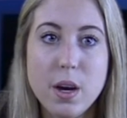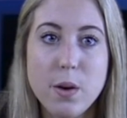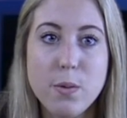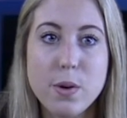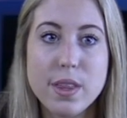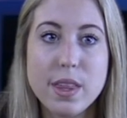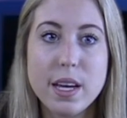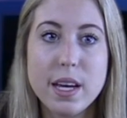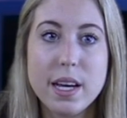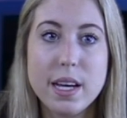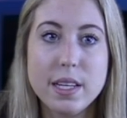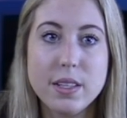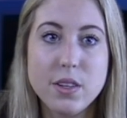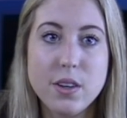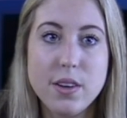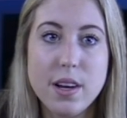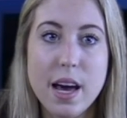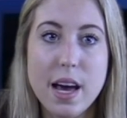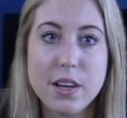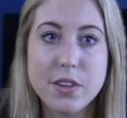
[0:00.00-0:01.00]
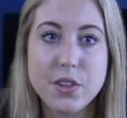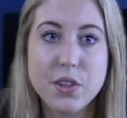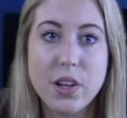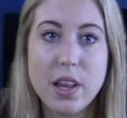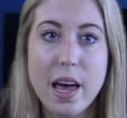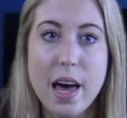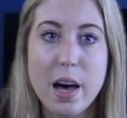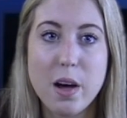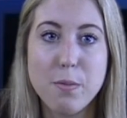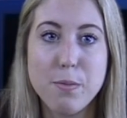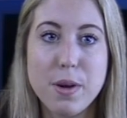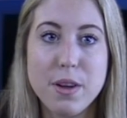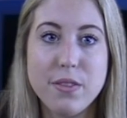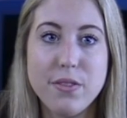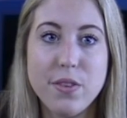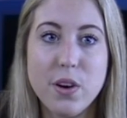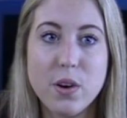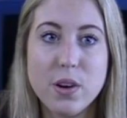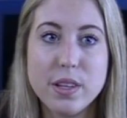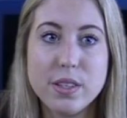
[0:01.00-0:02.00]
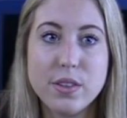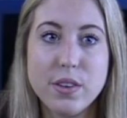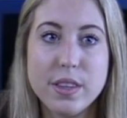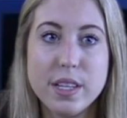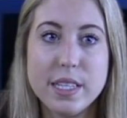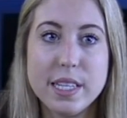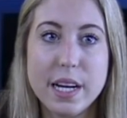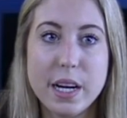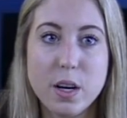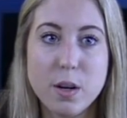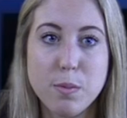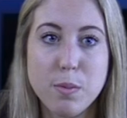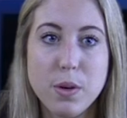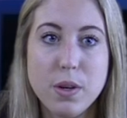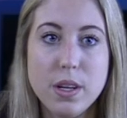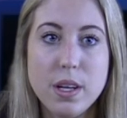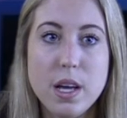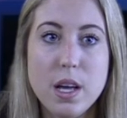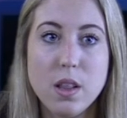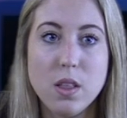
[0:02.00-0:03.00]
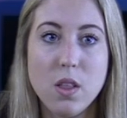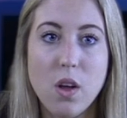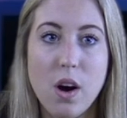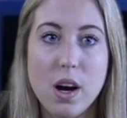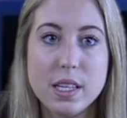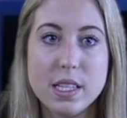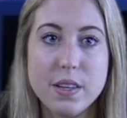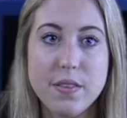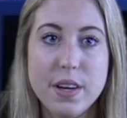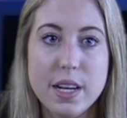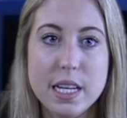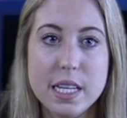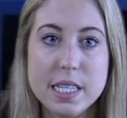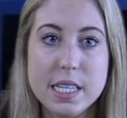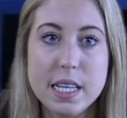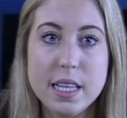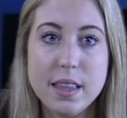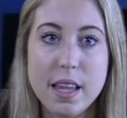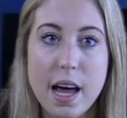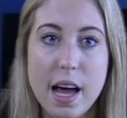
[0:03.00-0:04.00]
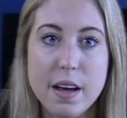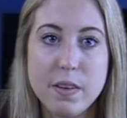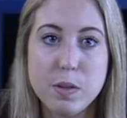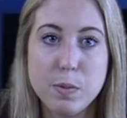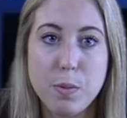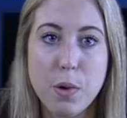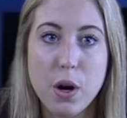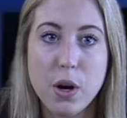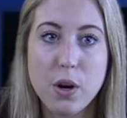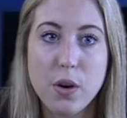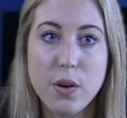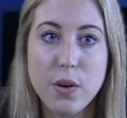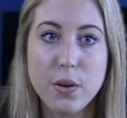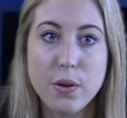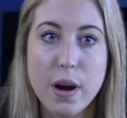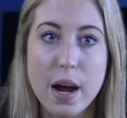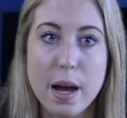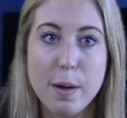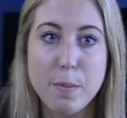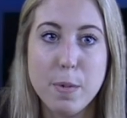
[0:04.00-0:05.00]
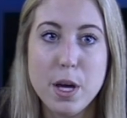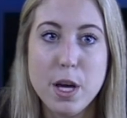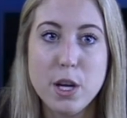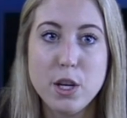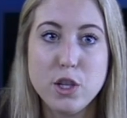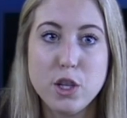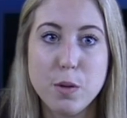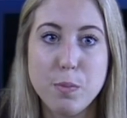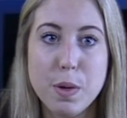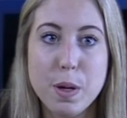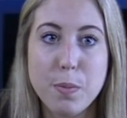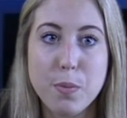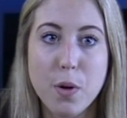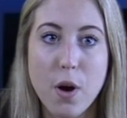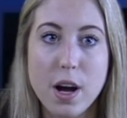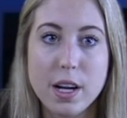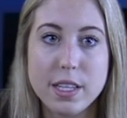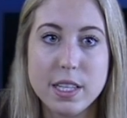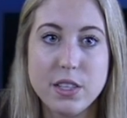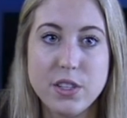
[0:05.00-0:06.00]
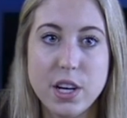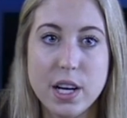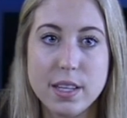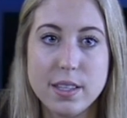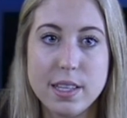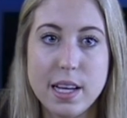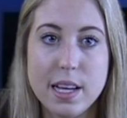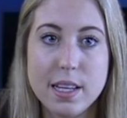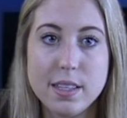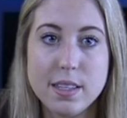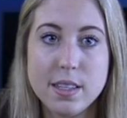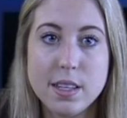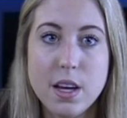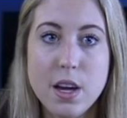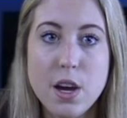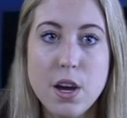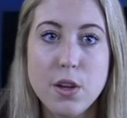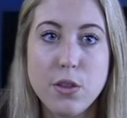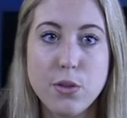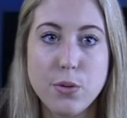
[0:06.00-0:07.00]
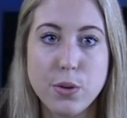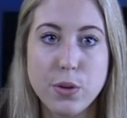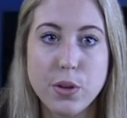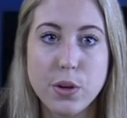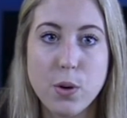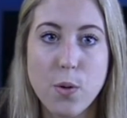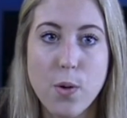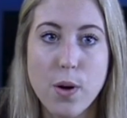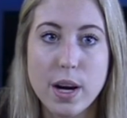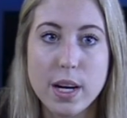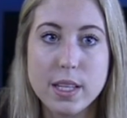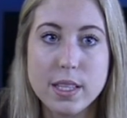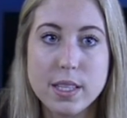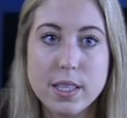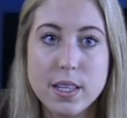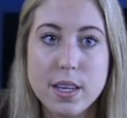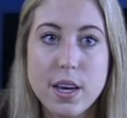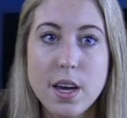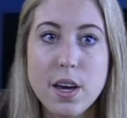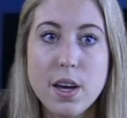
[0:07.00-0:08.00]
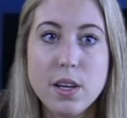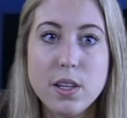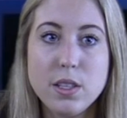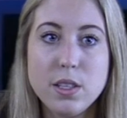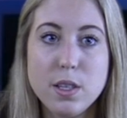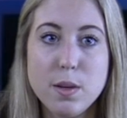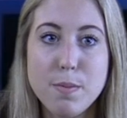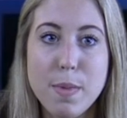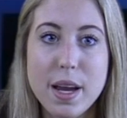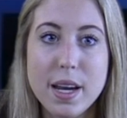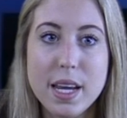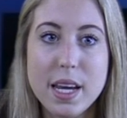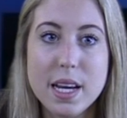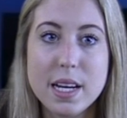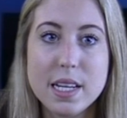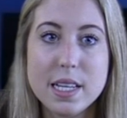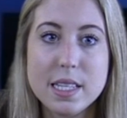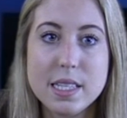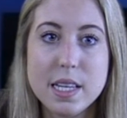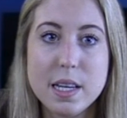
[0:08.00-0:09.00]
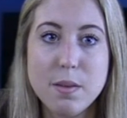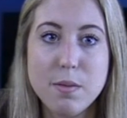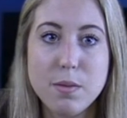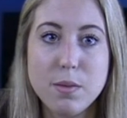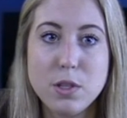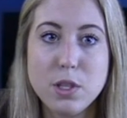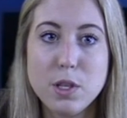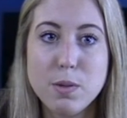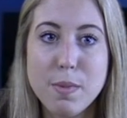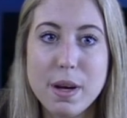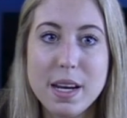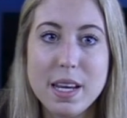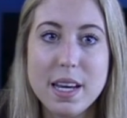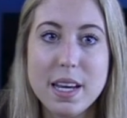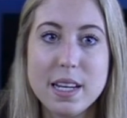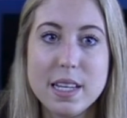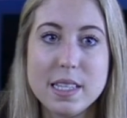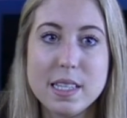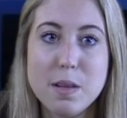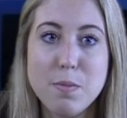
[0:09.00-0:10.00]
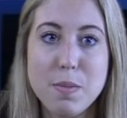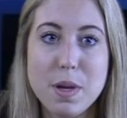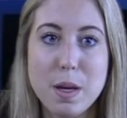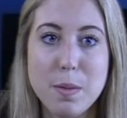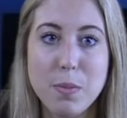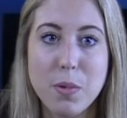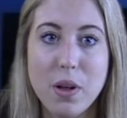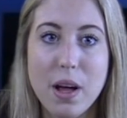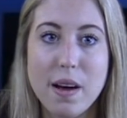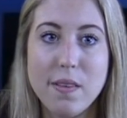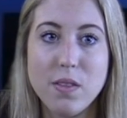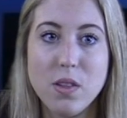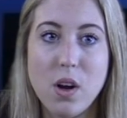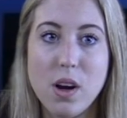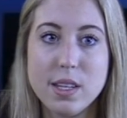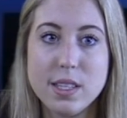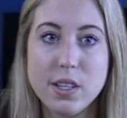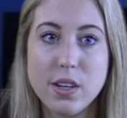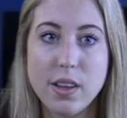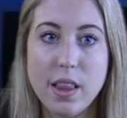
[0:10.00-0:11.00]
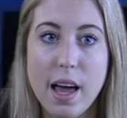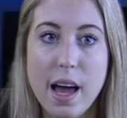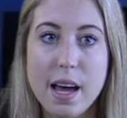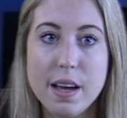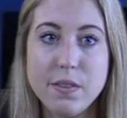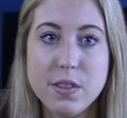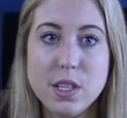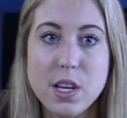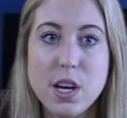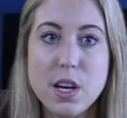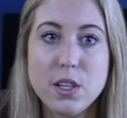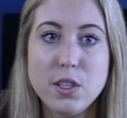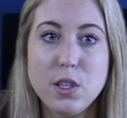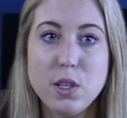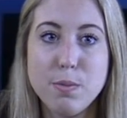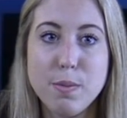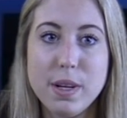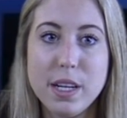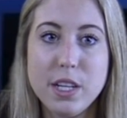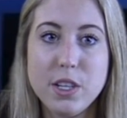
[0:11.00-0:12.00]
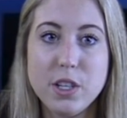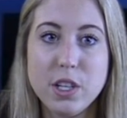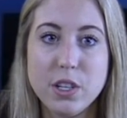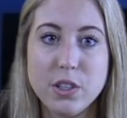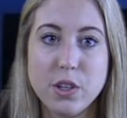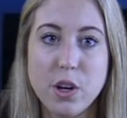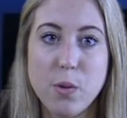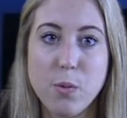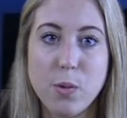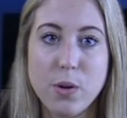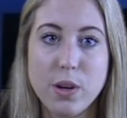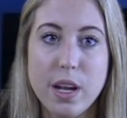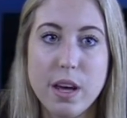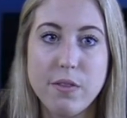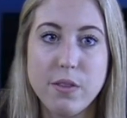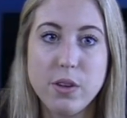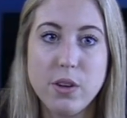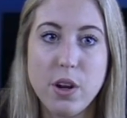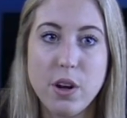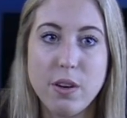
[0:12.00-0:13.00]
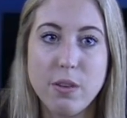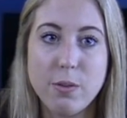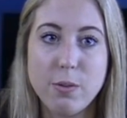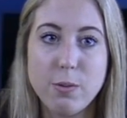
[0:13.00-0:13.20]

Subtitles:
With international help and focus on the terrible loss of innocent lives, Boko Haram should be brought to justice through the courts. Too many innocent people have lost their lives. Too many children will never know.